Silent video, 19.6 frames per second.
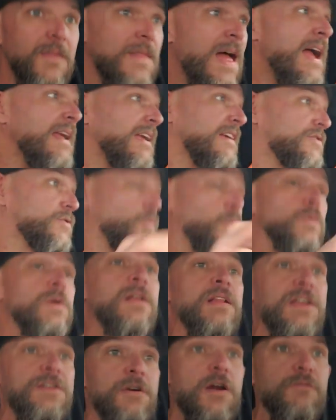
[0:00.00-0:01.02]
that gets
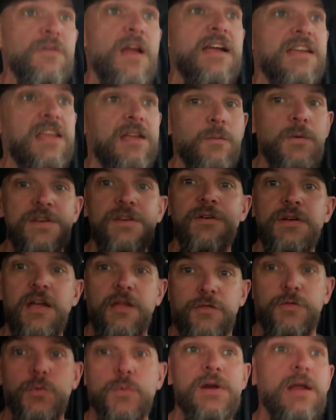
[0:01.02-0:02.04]
really nerve-wracking when you
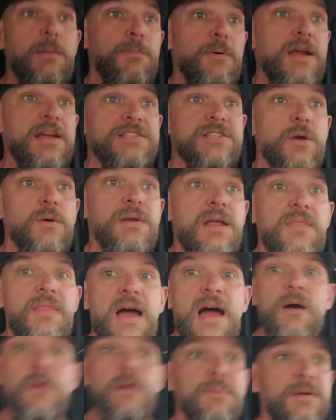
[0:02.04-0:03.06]
get three abreast going down the
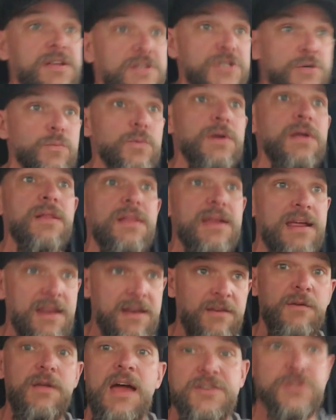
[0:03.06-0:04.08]
highway because you
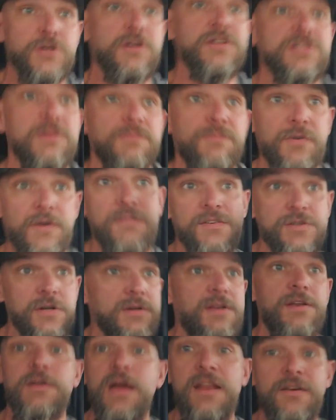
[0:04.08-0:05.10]
got trucks in front of you
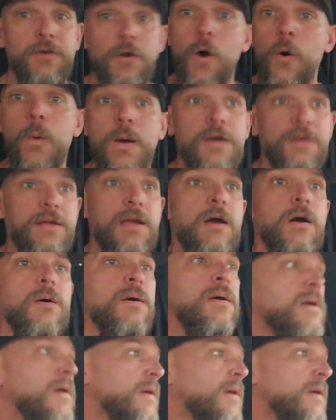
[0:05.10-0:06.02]
and you got nowhere to go.